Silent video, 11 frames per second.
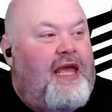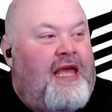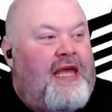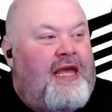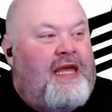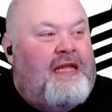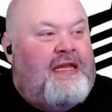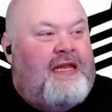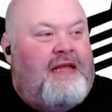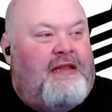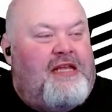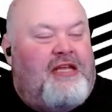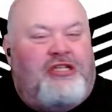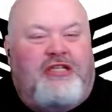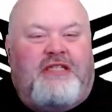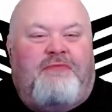And it, it
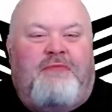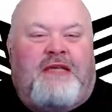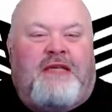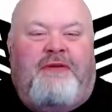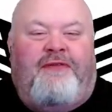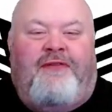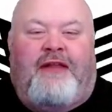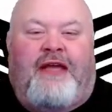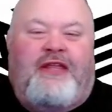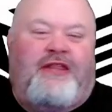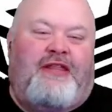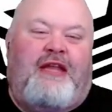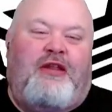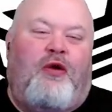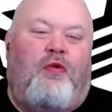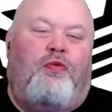just makes me feel like that they
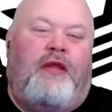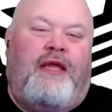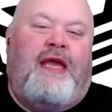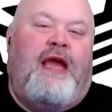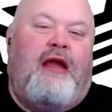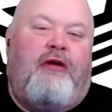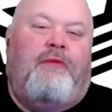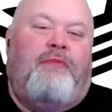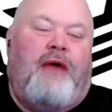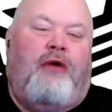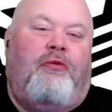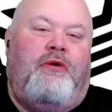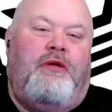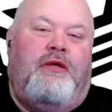don't really care about